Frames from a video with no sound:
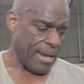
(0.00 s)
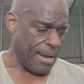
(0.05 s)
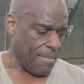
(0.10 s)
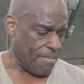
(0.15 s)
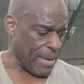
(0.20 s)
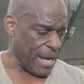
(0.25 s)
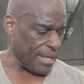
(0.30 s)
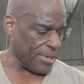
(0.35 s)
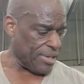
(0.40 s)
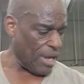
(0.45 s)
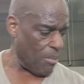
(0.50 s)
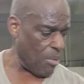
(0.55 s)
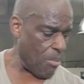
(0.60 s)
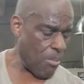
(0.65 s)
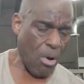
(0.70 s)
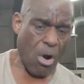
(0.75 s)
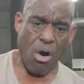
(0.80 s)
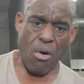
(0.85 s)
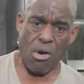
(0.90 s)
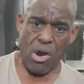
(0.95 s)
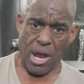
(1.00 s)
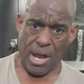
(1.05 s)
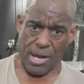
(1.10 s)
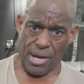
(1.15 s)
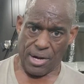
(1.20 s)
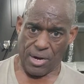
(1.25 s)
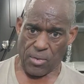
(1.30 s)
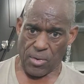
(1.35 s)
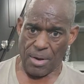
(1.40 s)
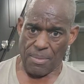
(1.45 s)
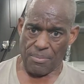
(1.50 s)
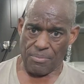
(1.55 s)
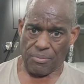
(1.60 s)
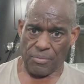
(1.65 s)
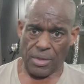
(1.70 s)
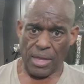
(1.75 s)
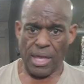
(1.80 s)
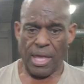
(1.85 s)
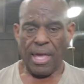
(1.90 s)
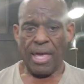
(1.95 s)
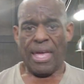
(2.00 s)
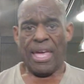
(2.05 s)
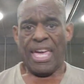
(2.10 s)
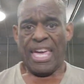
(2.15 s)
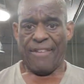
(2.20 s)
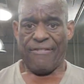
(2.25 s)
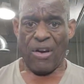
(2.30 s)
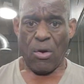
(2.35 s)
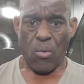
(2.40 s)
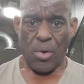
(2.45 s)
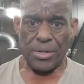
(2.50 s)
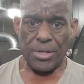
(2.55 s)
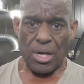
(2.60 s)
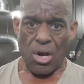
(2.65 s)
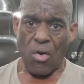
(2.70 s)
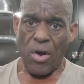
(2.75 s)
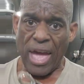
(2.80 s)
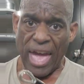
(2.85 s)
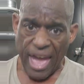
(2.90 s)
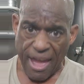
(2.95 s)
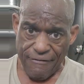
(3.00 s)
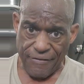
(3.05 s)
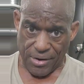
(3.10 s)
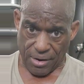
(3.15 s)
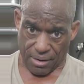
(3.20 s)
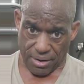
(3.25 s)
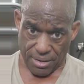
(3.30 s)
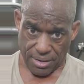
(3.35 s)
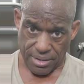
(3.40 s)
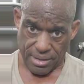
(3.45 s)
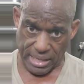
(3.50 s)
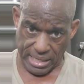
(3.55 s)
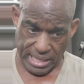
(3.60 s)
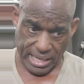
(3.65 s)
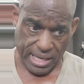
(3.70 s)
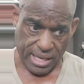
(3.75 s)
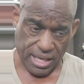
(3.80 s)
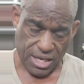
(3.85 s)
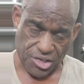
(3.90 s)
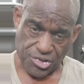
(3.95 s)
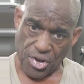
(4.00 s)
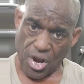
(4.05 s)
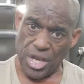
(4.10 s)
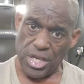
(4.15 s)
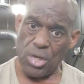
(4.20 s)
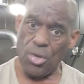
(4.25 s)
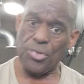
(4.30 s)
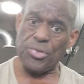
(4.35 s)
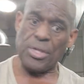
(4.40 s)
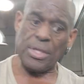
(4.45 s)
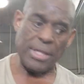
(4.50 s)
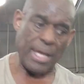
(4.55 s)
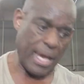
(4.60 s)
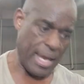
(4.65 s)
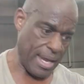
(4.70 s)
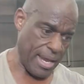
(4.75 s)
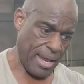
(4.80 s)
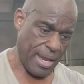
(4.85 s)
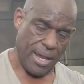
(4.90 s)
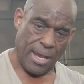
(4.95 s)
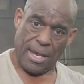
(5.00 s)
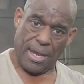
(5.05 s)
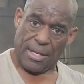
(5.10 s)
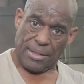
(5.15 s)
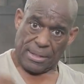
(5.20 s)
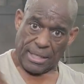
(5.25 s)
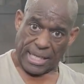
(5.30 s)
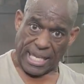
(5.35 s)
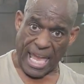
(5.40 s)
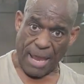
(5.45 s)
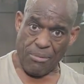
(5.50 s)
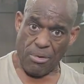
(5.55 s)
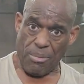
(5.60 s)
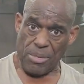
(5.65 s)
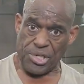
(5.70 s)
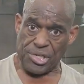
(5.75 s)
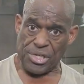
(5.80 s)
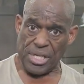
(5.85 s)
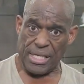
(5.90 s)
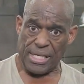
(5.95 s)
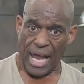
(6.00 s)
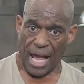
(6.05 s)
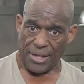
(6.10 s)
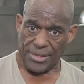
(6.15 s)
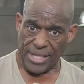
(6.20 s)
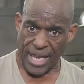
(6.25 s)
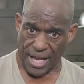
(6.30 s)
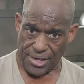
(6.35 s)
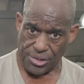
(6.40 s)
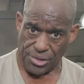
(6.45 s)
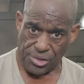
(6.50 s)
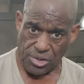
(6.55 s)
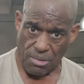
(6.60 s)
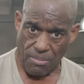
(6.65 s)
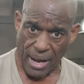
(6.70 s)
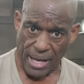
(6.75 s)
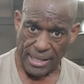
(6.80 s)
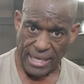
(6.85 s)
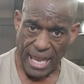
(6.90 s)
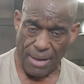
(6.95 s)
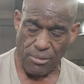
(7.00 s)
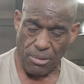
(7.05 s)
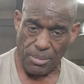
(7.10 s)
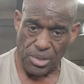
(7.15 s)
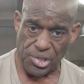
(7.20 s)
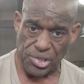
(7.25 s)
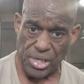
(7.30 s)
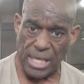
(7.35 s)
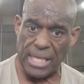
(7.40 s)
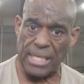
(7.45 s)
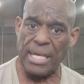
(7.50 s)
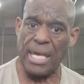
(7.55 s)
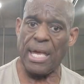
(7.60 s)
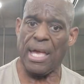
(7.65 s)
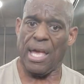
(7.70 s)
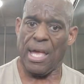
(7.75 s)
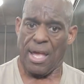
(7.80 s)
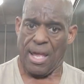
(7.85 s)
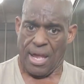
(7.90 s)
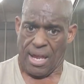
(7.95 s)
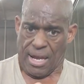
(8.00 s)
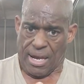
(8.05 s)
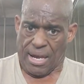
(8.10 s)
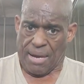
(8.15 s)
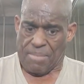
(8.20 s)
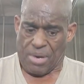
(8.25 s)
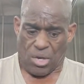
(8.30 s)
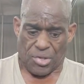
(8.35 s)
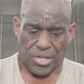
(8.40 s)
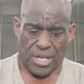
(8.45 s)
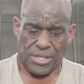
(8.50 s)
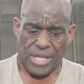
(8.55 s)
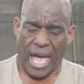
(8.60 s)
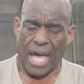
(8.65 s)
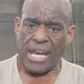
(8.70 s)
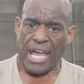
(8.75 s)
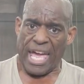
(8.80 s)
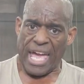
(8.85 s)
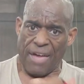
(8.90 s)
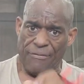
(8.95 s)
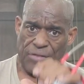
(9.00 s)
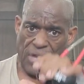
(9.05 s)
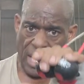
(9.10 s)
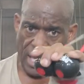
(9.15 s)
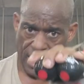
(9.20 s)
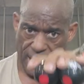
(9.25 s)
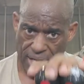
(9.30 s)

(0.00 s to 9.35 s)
my double ball grip if I want to go heavier and start using the cable machine. I'll attach this to my cable machine because now I have